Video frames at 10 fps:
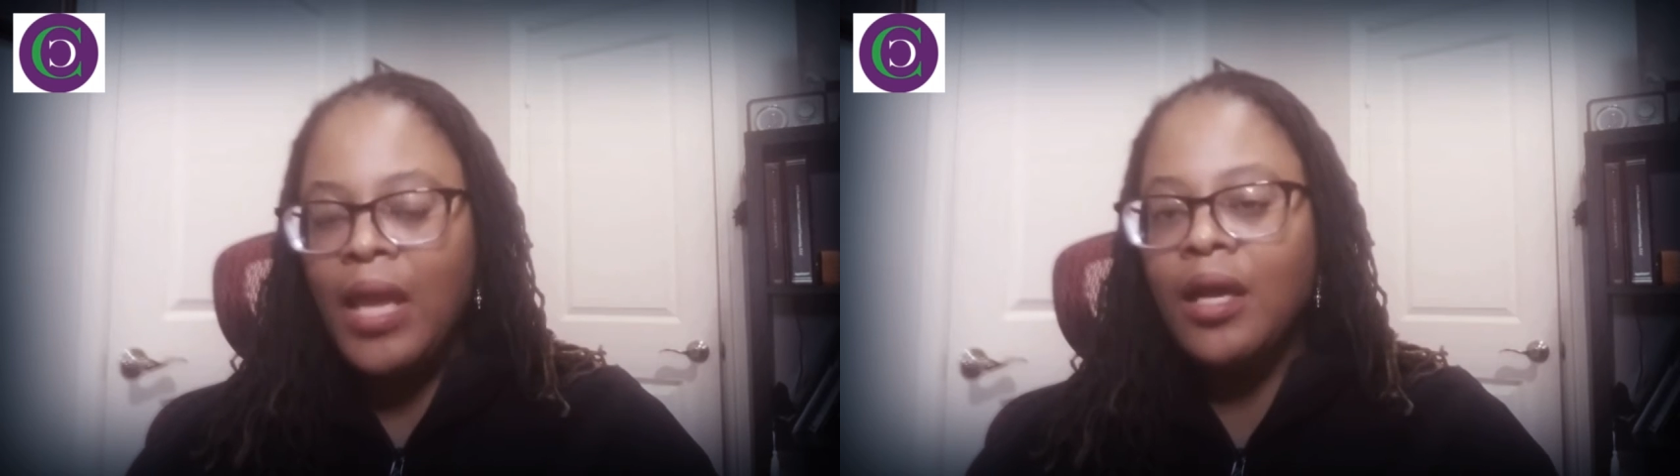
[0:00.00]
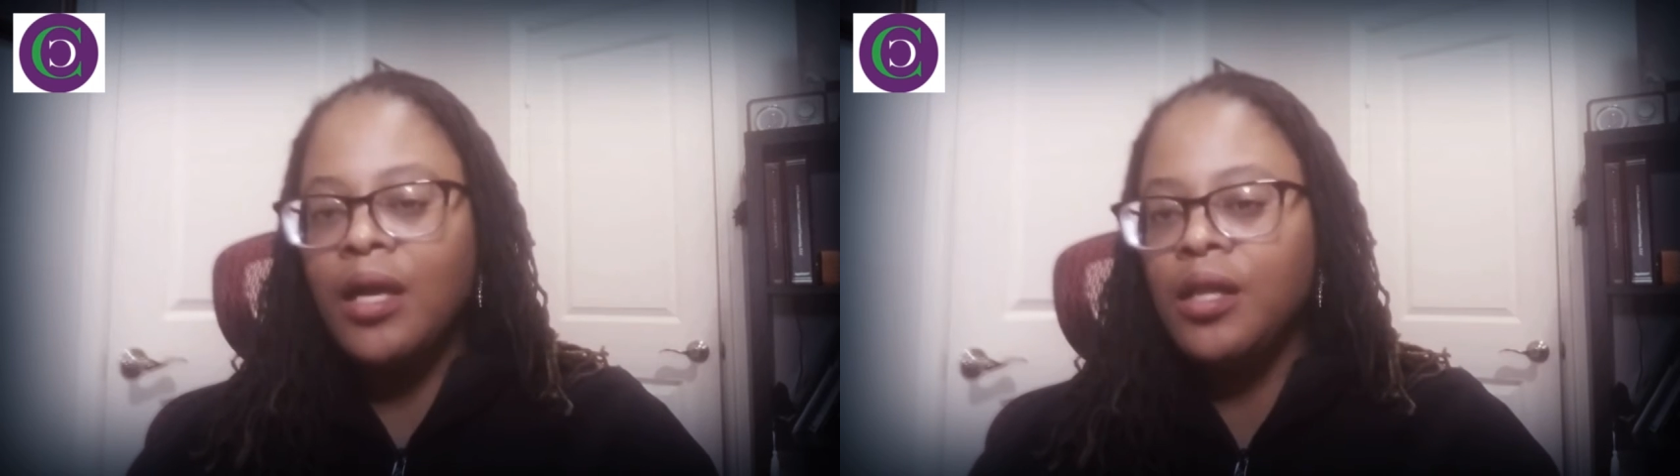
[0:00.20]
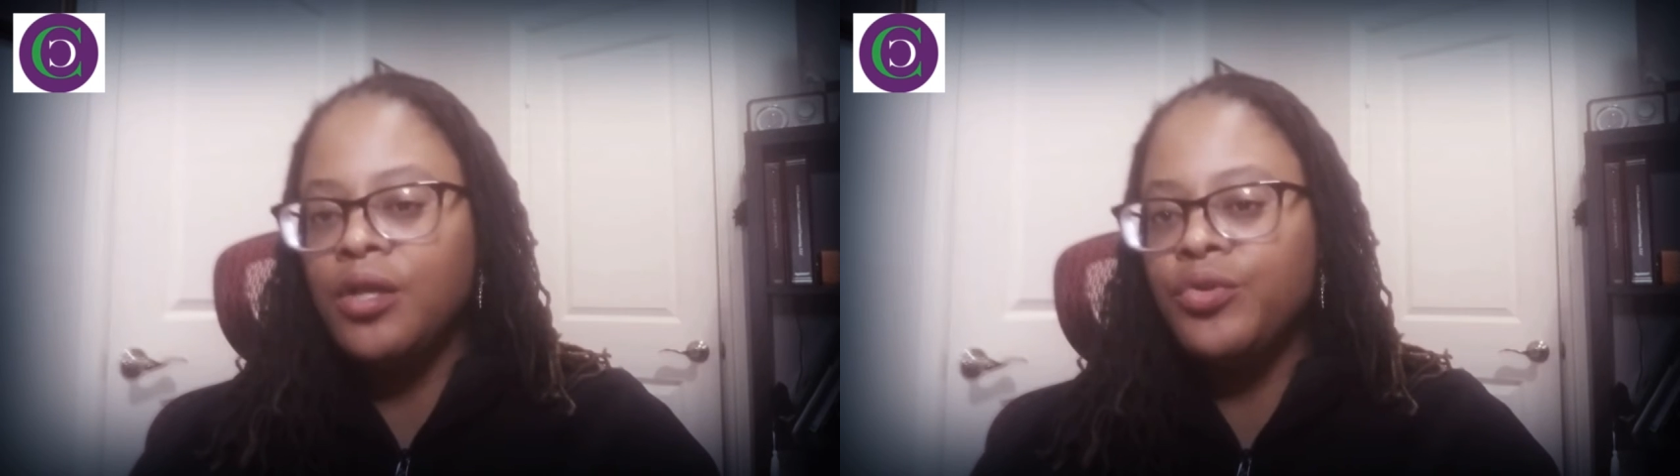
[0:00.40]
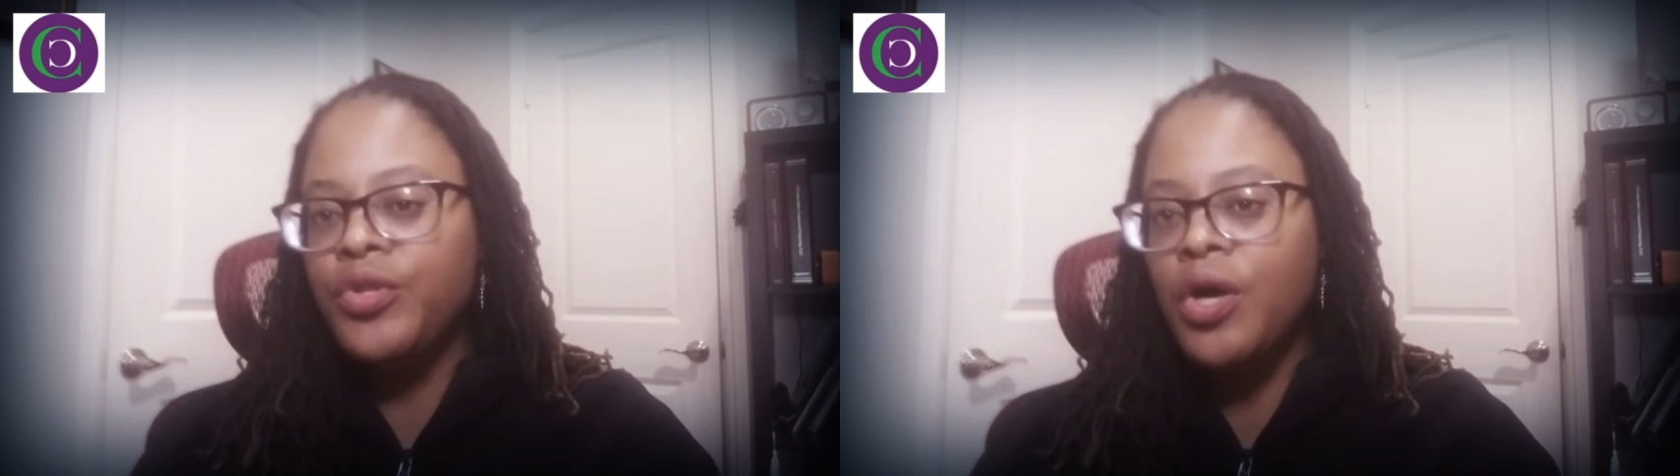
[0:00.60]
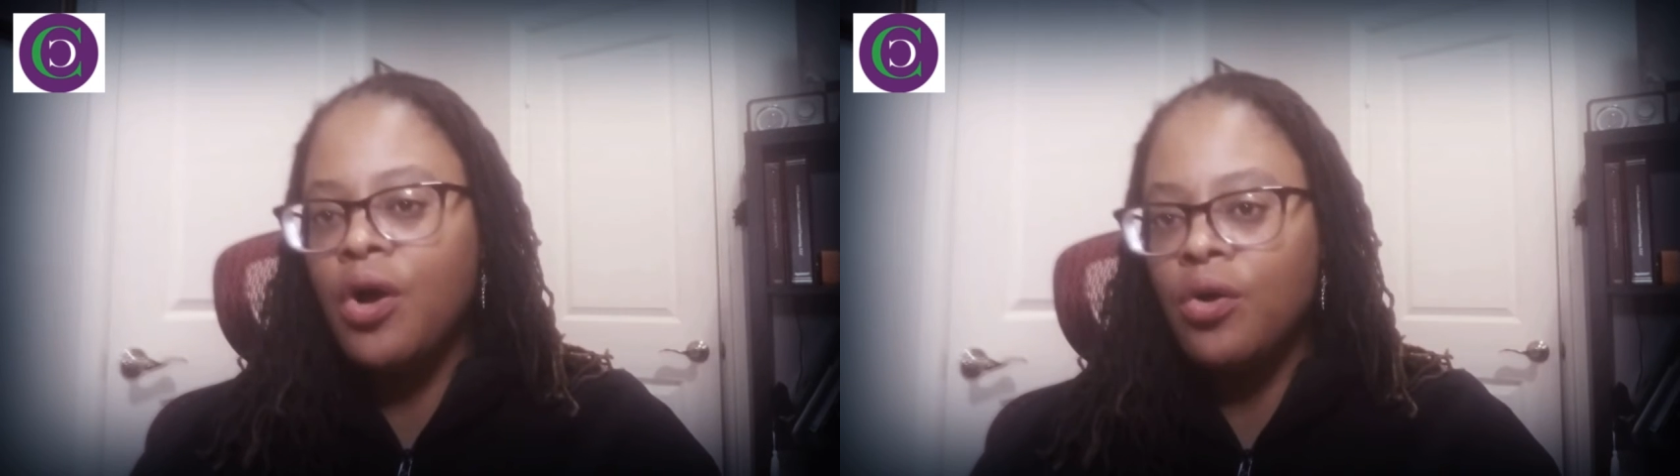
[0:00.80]

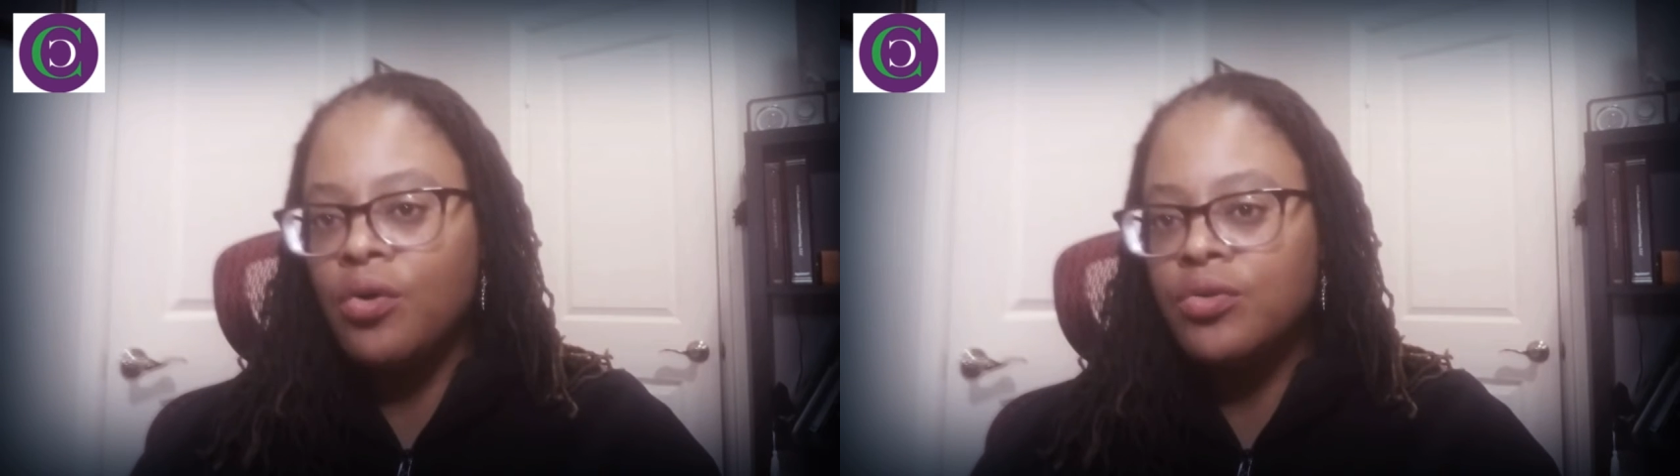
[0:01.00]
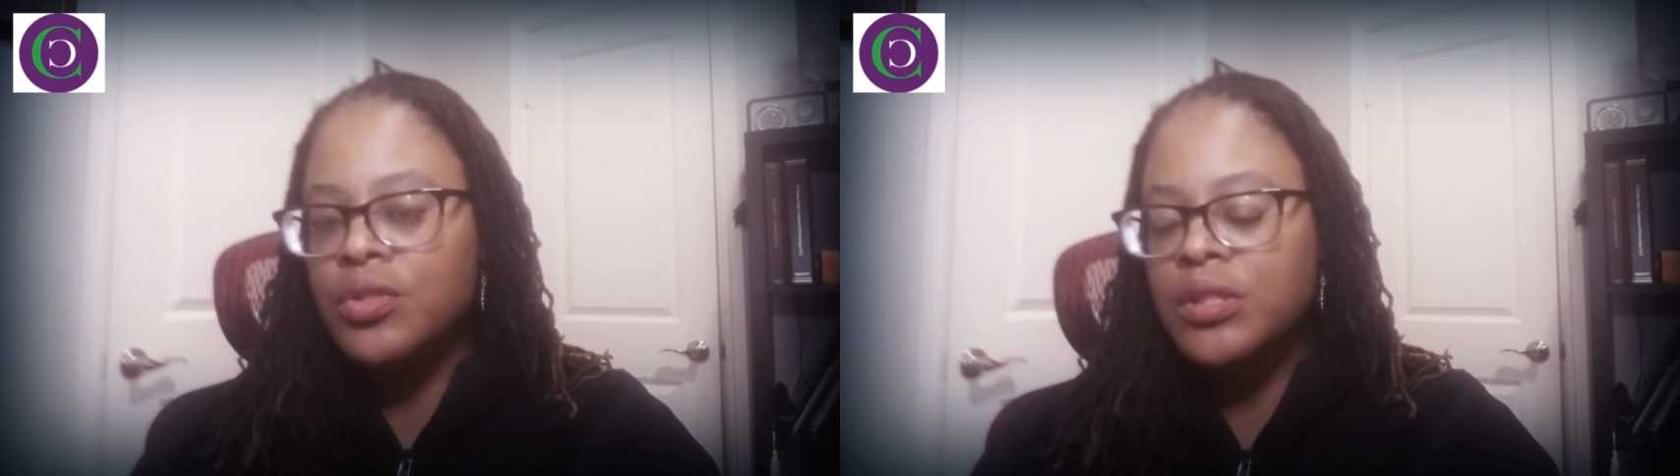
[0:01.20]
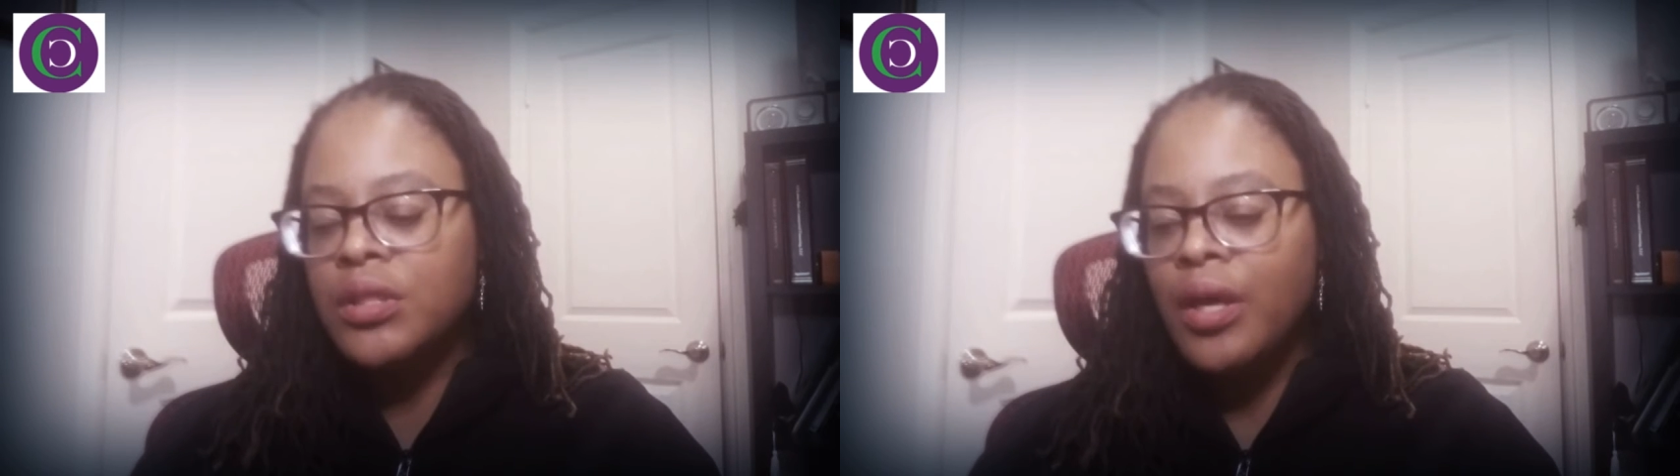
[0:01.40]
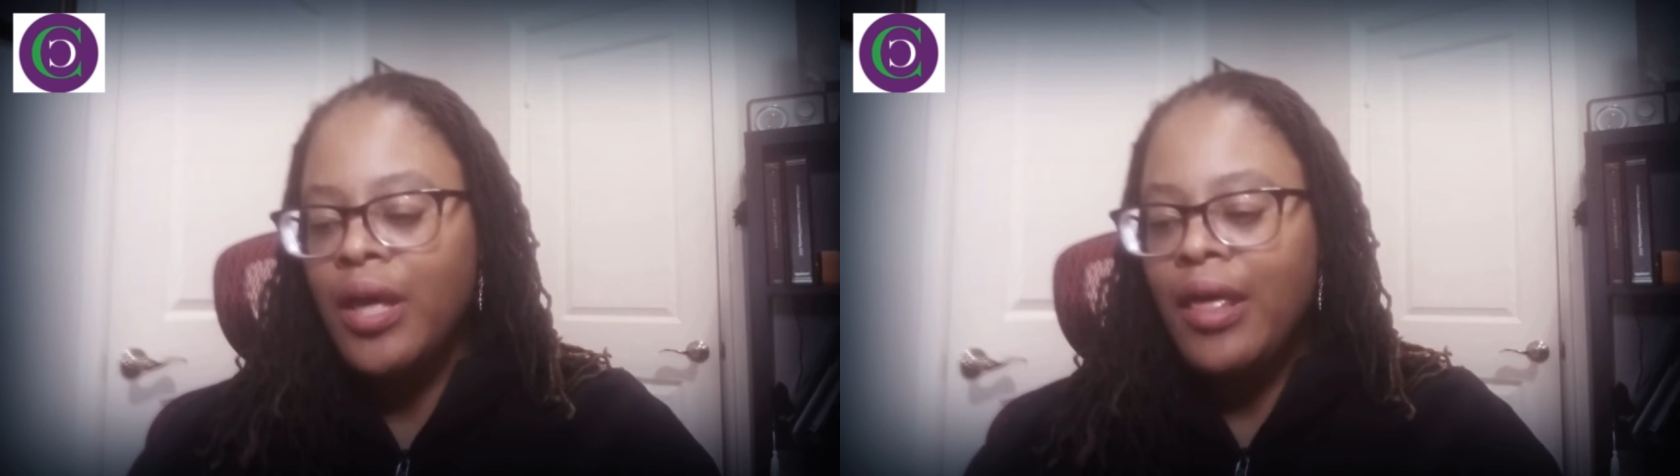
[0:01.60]
Include the goals